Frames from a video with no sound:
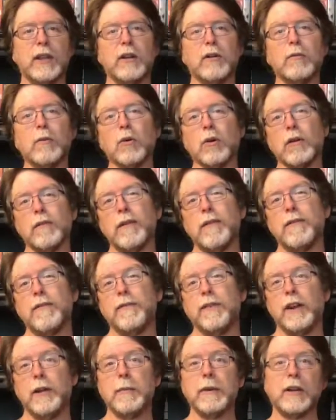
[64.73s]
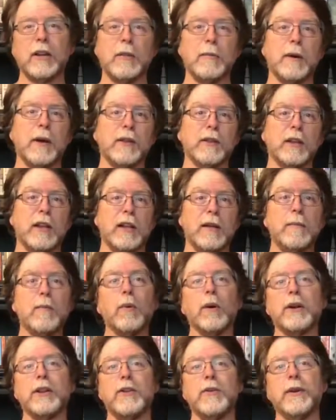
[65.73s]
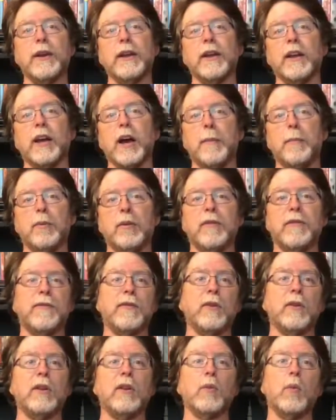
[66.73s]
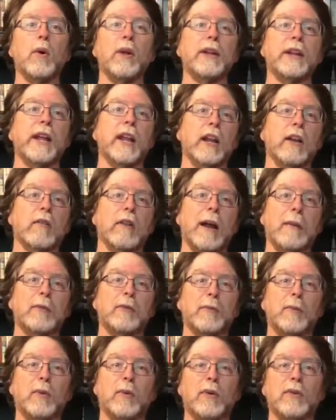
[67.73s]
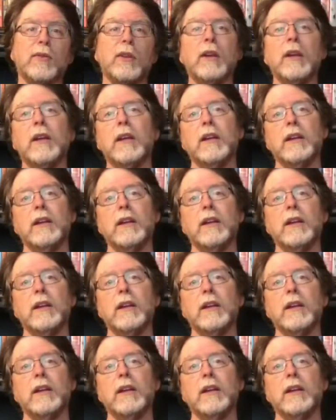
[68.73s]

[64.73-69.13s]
that are more of a filament of the month club where you get a couple of full one kilogram spools